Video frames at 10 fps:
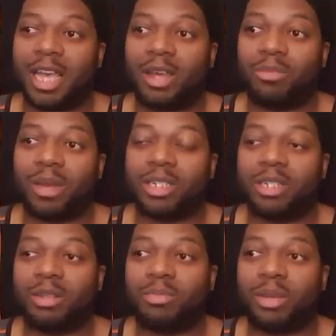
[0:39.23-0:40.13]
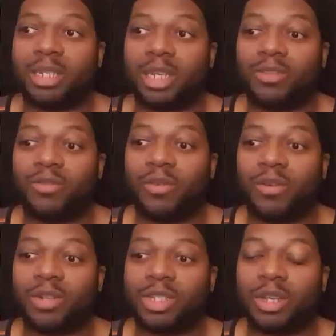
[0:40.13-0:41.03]
unboxing of the PlayStation
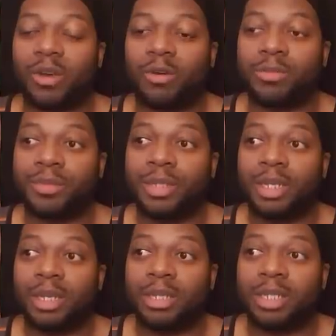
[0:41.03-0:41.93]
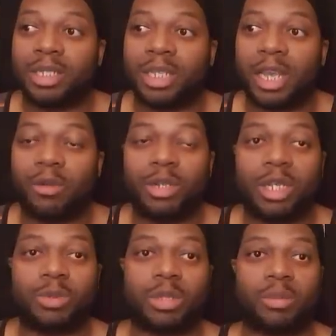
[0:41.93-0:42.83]
4, so let's see how he
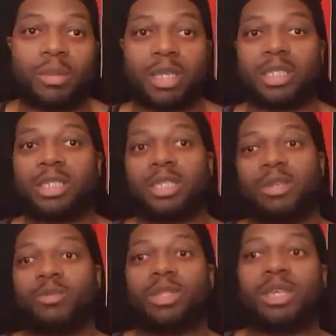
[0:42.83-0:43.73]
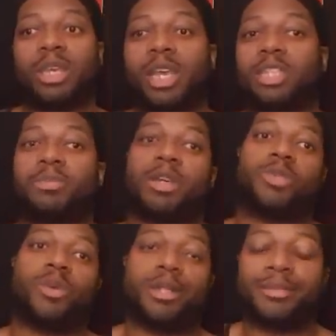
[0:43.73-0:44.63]
does with the
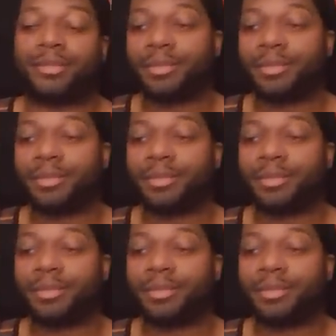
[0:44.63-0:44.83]
Xbox One.